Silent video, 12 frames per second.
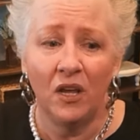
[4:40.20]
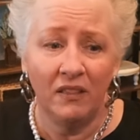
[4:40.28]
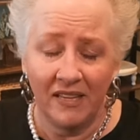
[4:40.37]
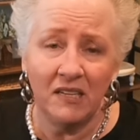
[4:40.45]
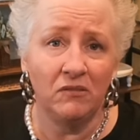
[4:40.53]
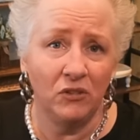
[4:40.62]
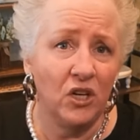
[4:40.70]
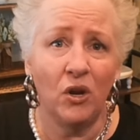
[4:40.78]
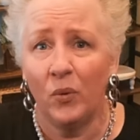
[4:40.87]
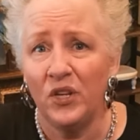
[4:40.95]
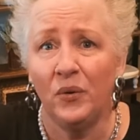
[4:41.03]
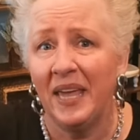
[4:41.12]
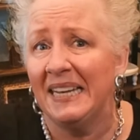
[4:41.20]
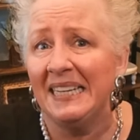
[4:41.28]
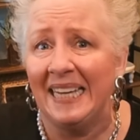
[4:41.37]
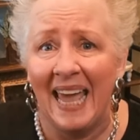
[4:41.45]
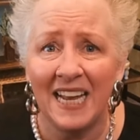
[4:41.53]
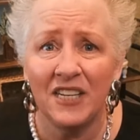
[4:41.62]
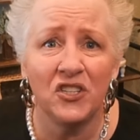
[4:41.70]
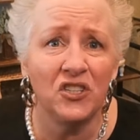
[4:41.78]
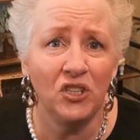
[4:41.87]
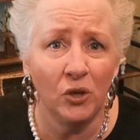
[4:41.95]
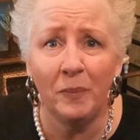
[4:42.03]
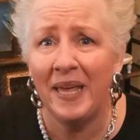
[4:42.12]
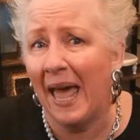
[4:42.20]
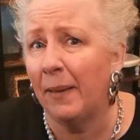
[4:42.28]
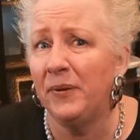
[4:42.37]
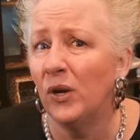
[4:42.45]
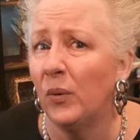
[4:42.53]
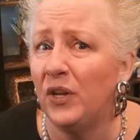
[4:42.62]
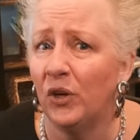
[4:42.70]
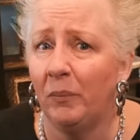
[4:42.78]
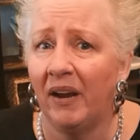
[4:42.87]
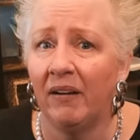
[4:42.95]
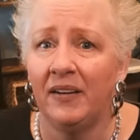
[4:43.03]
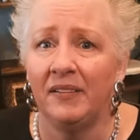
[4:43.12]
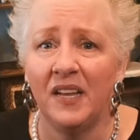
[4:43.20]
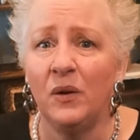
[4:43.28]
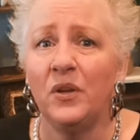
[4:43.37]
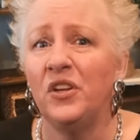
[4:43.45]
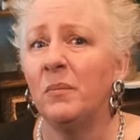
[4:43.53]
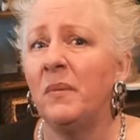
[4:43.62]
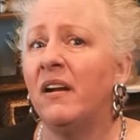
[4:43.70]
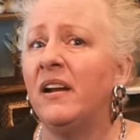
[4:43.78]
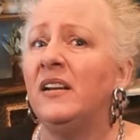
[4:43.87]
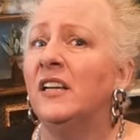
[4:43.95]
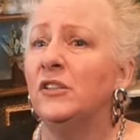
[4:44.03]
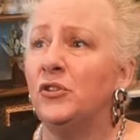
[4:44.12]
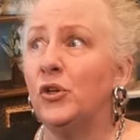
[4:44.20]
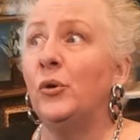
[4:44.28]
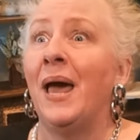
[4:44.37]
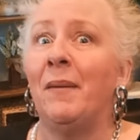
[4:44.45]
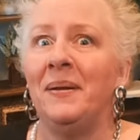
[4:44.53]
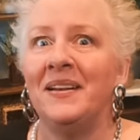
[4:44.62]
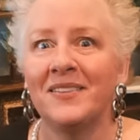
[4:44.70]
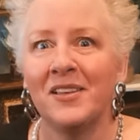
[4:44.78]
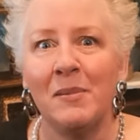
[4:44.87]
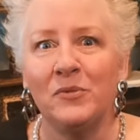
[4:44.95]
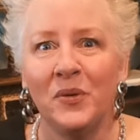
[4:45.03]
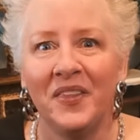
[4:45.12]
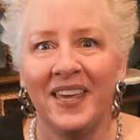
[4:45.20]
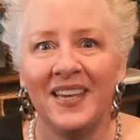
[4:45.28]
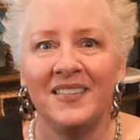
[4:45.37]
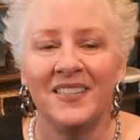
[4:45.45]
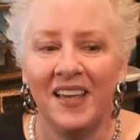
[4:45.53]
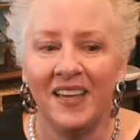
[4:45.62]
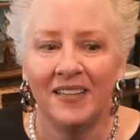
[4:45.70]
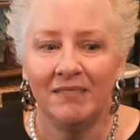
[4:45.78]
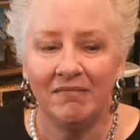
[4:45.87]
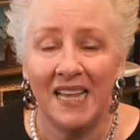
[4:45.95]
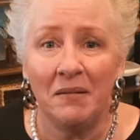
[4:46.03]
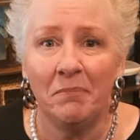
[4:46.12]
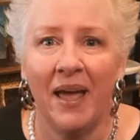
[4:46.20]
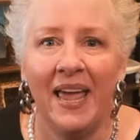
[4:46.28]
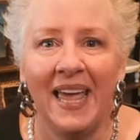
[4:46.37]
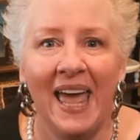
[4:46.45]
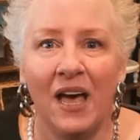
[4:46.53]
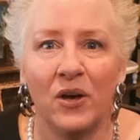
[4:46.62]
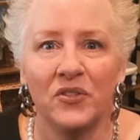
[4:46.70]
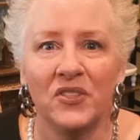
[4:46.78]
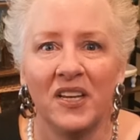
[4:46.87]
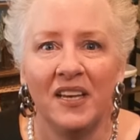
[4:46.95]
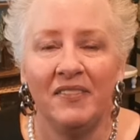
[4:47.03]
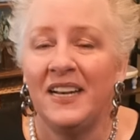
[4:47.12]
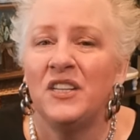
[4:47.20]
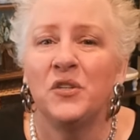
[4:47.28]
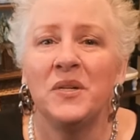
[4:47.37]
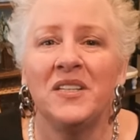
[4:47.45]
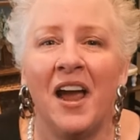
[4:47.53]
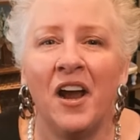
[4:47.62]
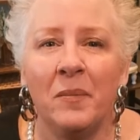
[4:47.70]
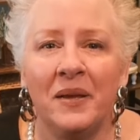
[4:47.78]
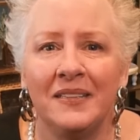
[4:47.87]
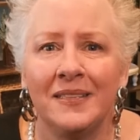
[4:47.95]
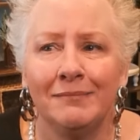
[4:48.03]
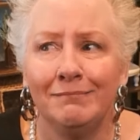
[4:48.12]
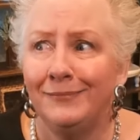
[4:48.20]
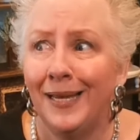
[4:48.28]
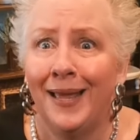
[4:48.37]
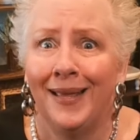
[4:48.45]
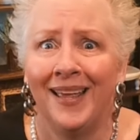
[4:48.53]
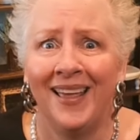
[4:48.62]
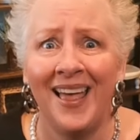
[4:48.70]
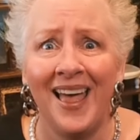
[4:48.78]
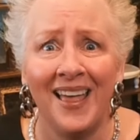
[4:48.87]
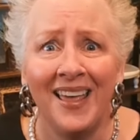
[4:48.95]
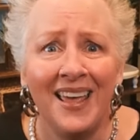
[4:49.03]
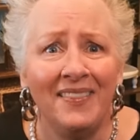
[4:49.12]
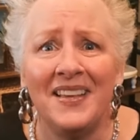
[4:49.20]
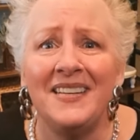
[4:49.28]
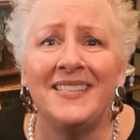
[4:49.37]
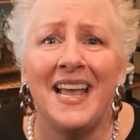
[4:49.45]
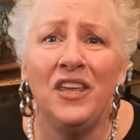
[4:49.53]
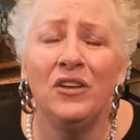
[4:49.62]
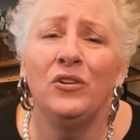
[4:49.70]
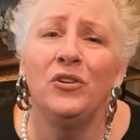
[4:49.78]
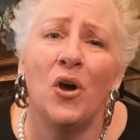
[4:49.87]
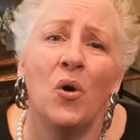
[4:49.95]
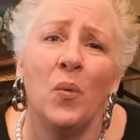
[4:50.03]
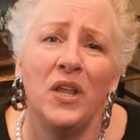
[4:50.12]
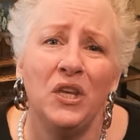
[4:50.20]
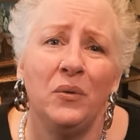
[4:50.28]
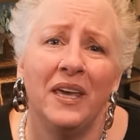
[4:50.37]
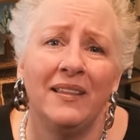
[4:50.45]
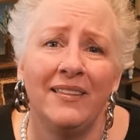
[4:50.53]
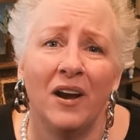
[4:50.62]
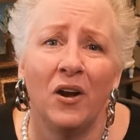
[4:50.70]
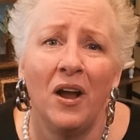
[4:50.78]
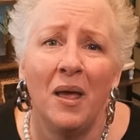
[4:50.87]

Then, when you get engaged, you'll be happier when you're married. Then when you're married, true happiness comes with kids. Then buying a house. Then it's retirement. They say you'll know when you get there.